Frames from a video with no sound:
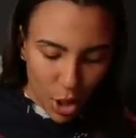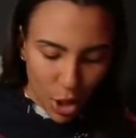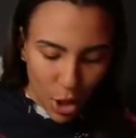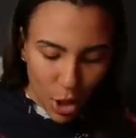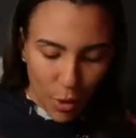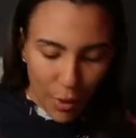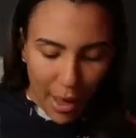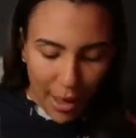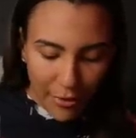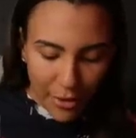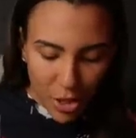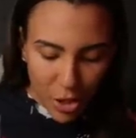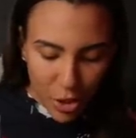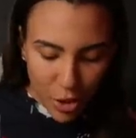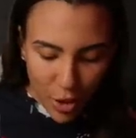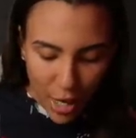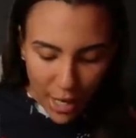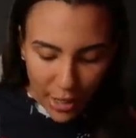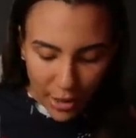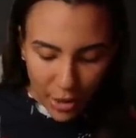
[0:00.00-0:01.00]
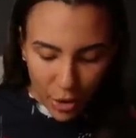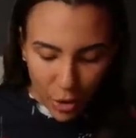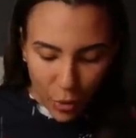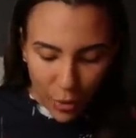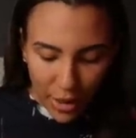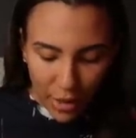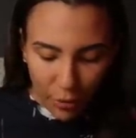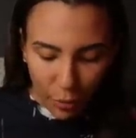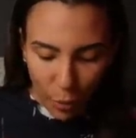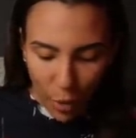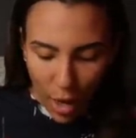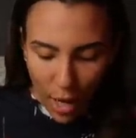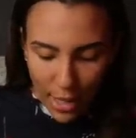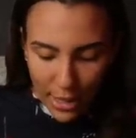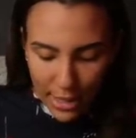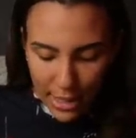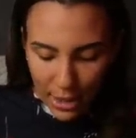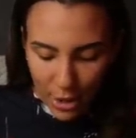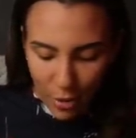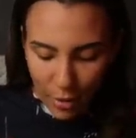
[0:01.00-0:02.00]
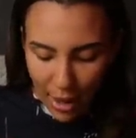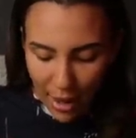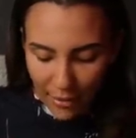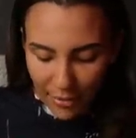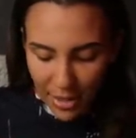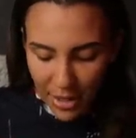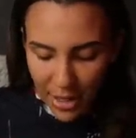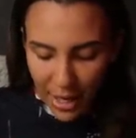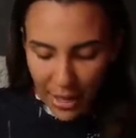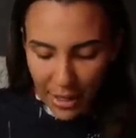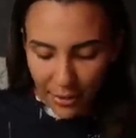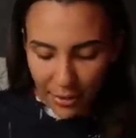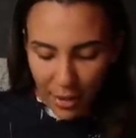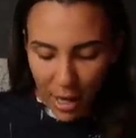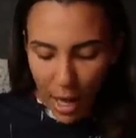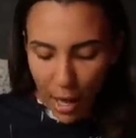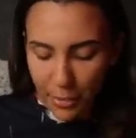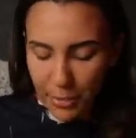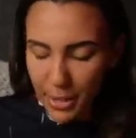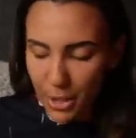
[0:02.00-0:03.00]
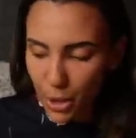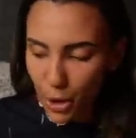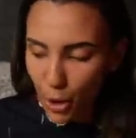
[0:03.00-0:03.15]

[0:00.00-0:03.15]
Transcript: You have the Strength, the Queen of Wands, and you have the Knight of Cups.